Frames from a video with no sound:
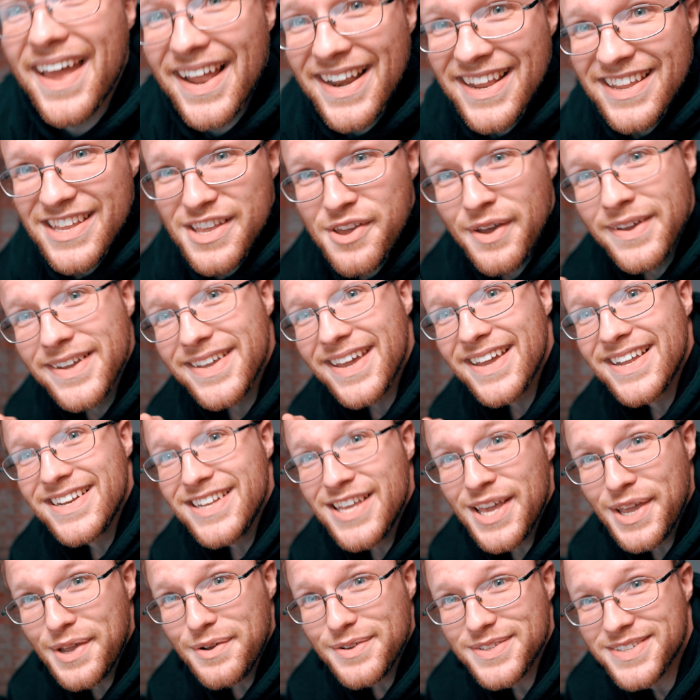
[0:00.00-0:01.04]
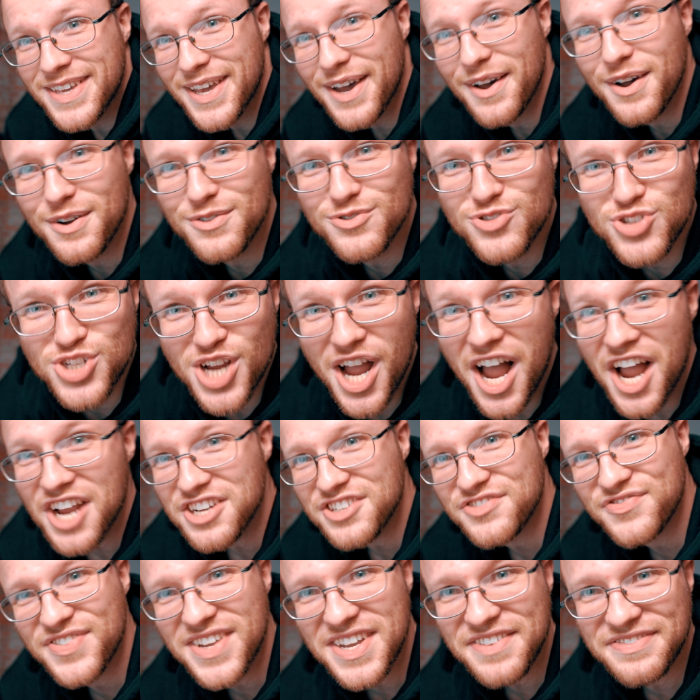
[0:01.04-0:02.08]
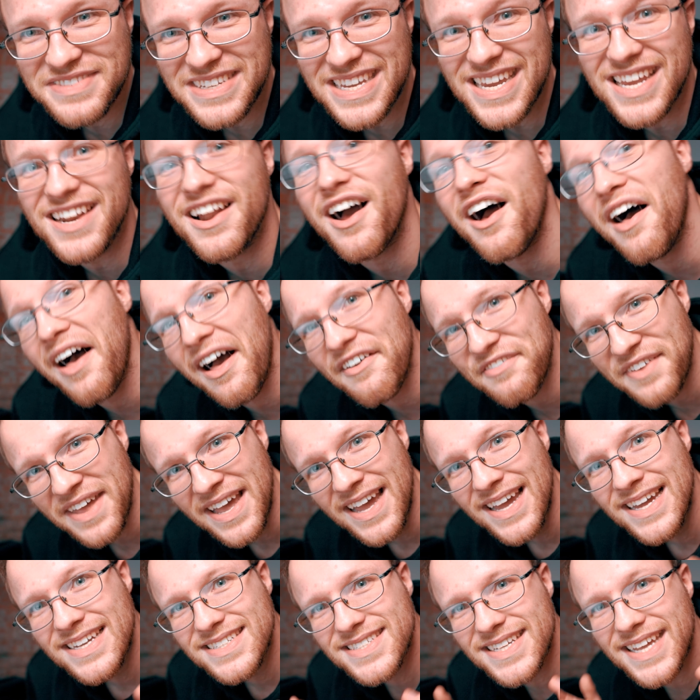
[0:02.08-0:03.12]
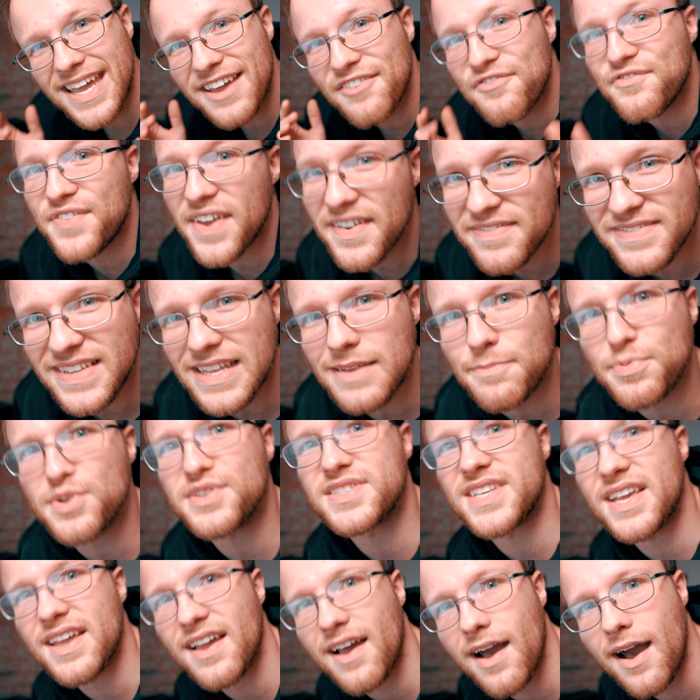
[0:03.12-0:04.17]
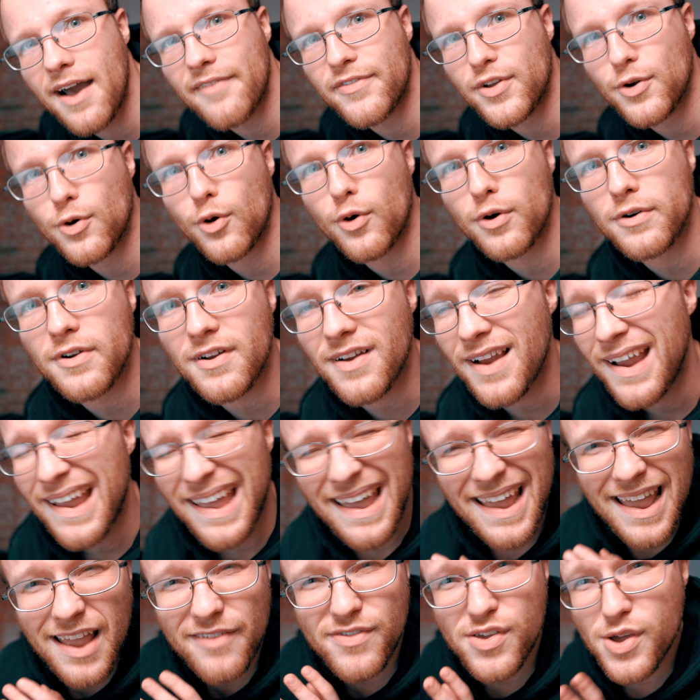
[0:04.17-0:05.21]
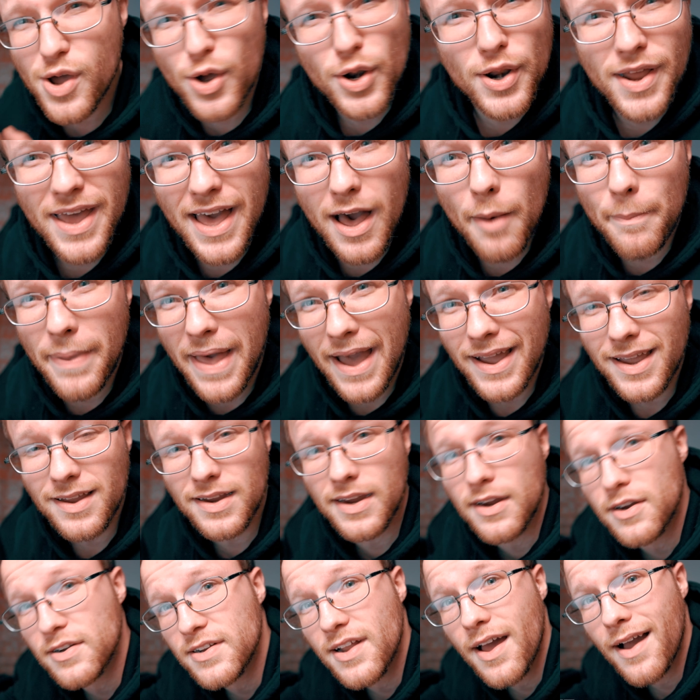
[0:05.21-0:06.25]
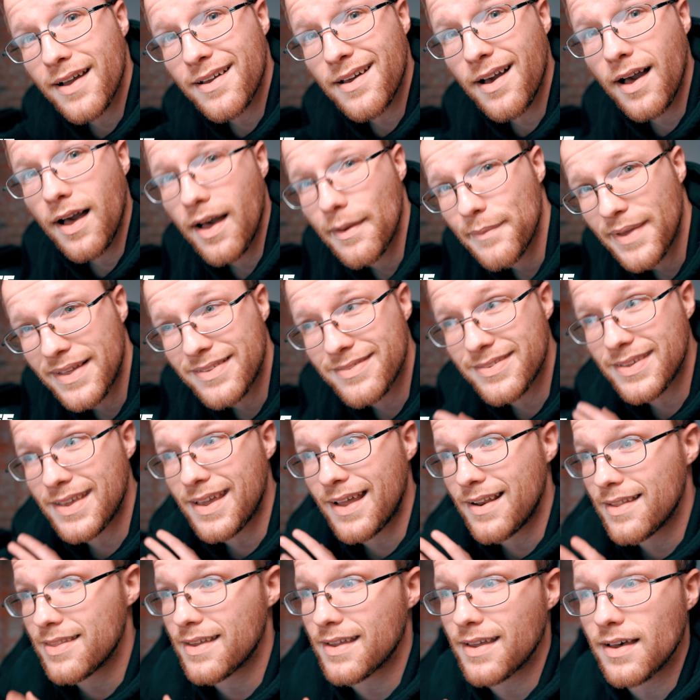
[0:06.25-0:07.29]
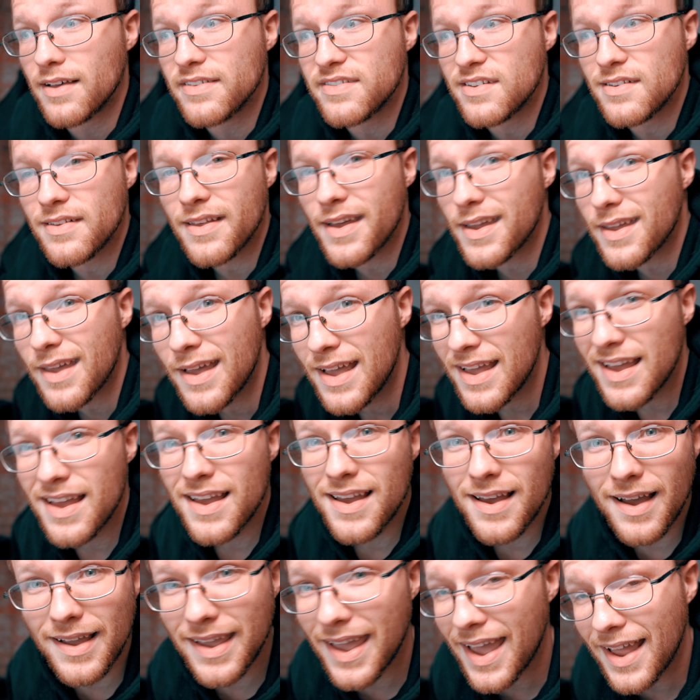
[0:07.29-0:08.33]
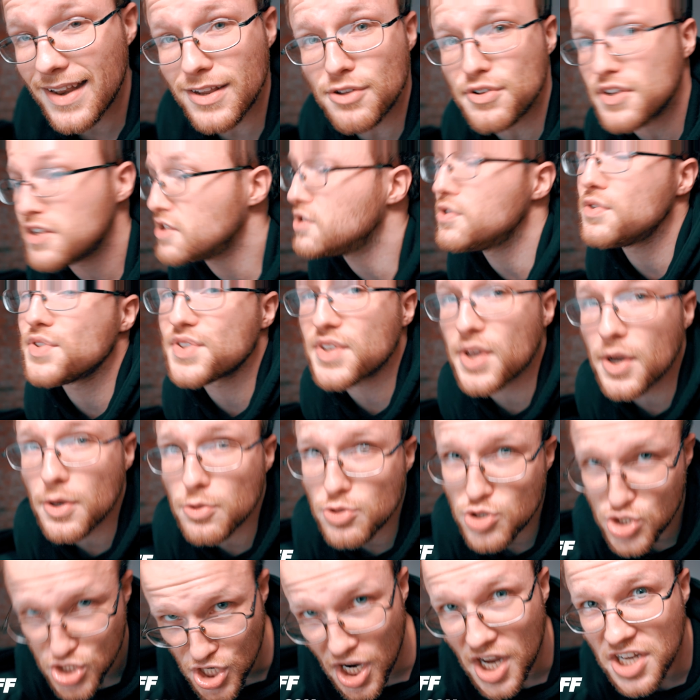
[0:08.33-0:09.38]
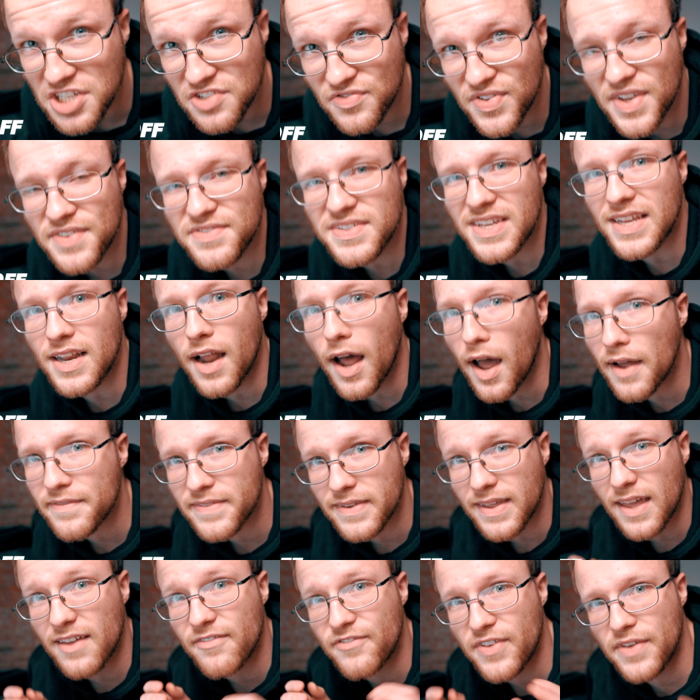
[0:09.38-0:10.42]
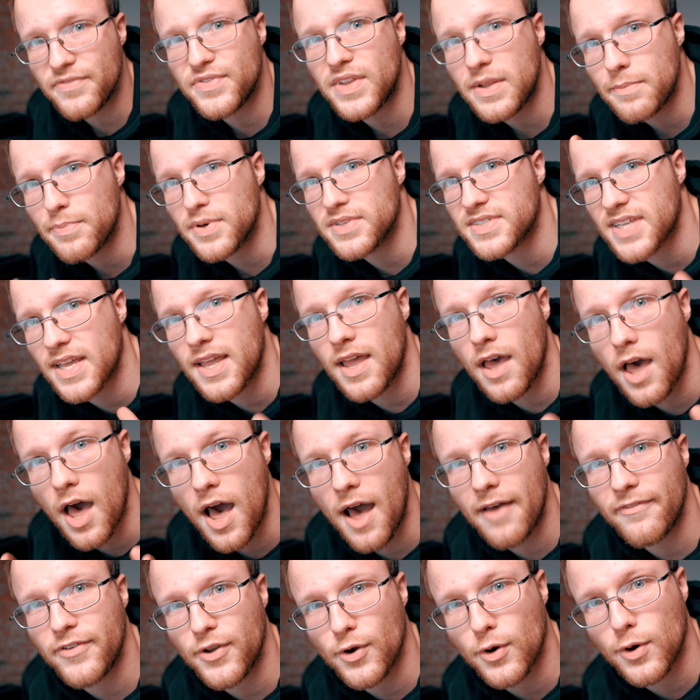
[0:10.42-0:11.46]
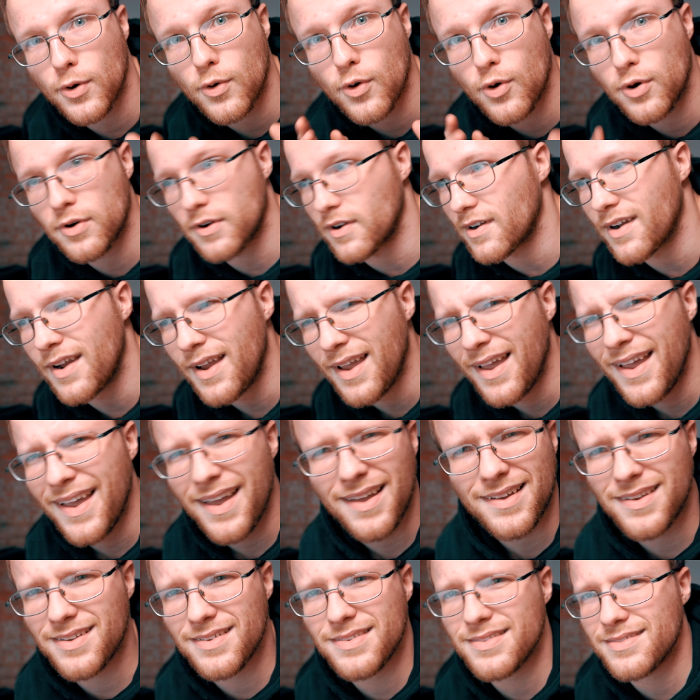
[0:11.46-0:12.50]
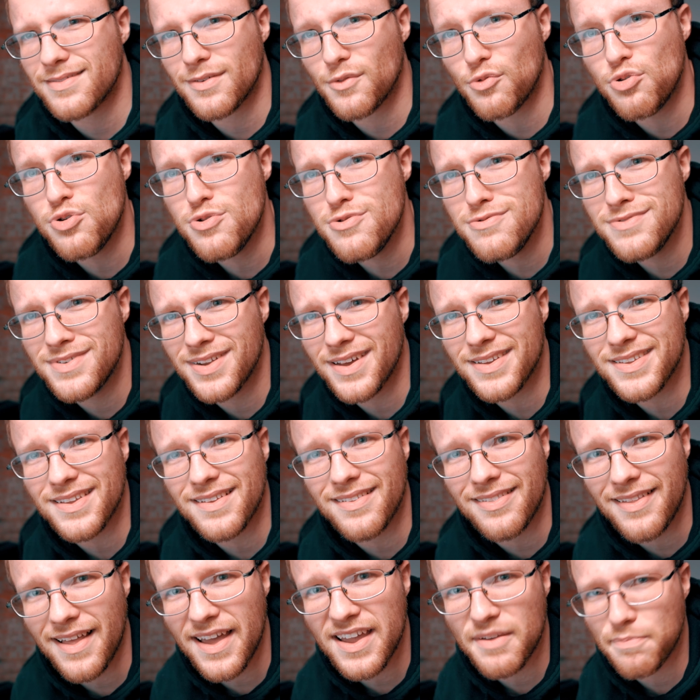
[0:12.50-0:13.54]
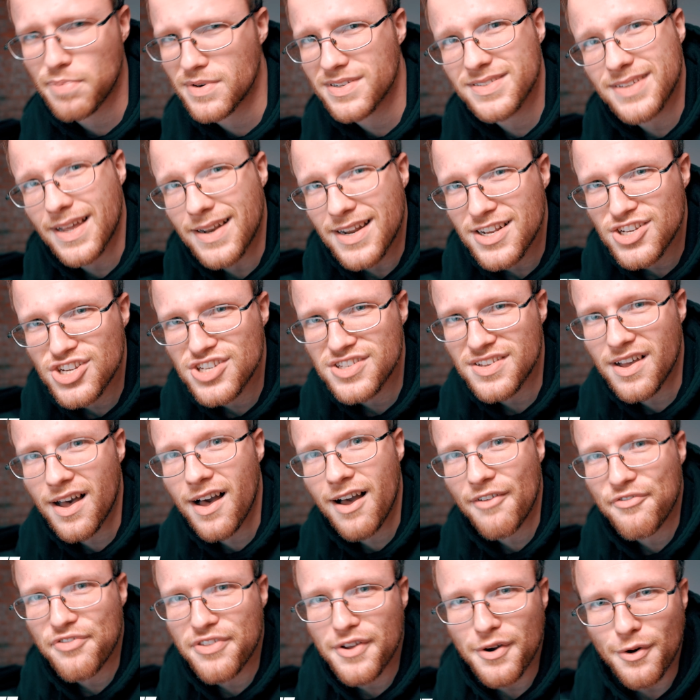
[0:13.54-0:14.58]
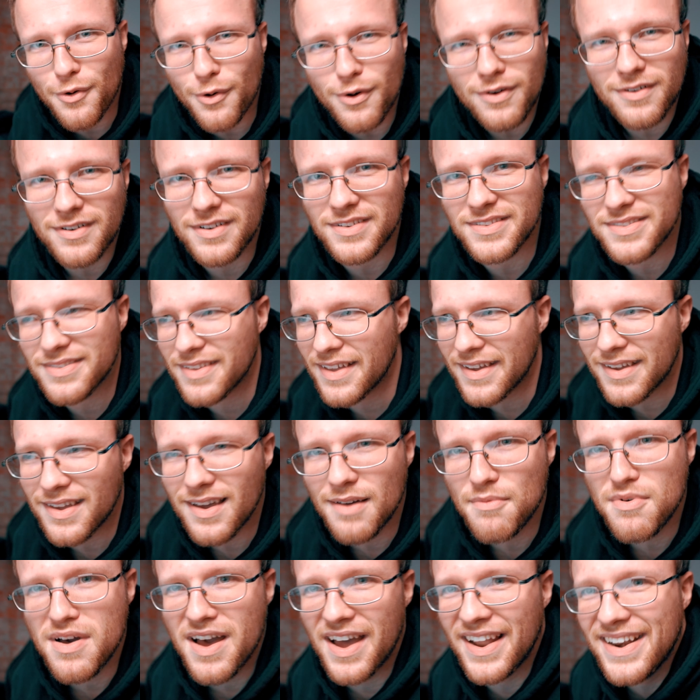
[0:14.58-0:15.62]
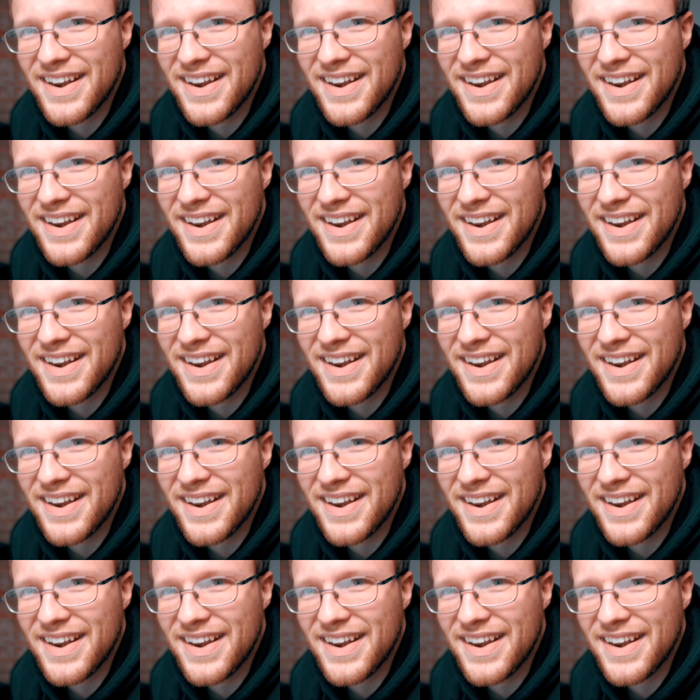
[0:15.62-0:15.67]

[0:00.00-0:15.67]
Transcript: then you can use code JOSH15OFF to get 15% off your order. If you go to alpakagear.com and see anything else you like, again, you can use code JOSH15OFF to get 15% off your order because who doesn't like percentages off their orders? Like, come on.